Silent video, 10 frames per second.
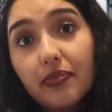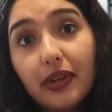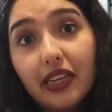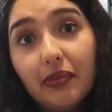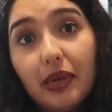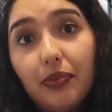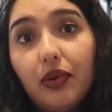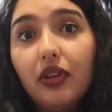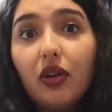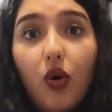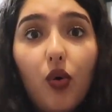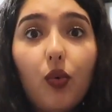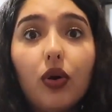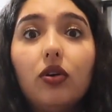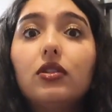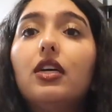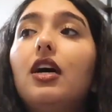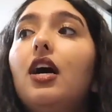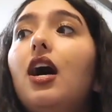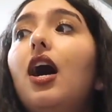million people in the whole world,
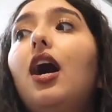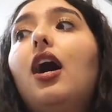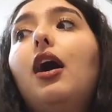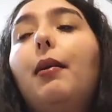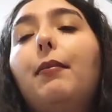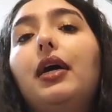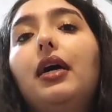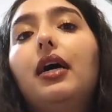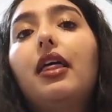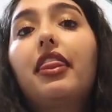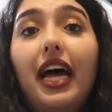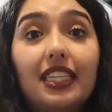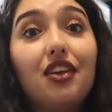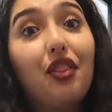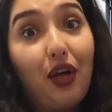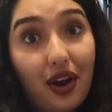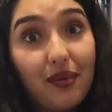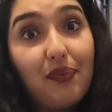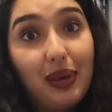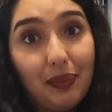that's a lot
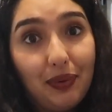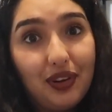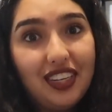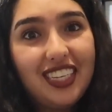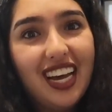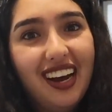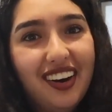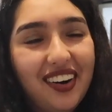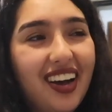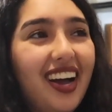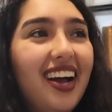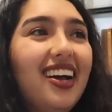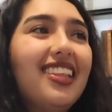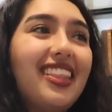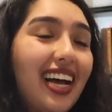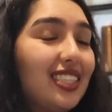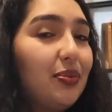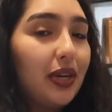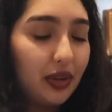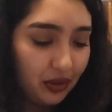of people. So that's
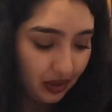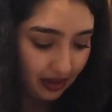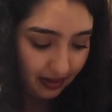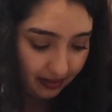pretty cool.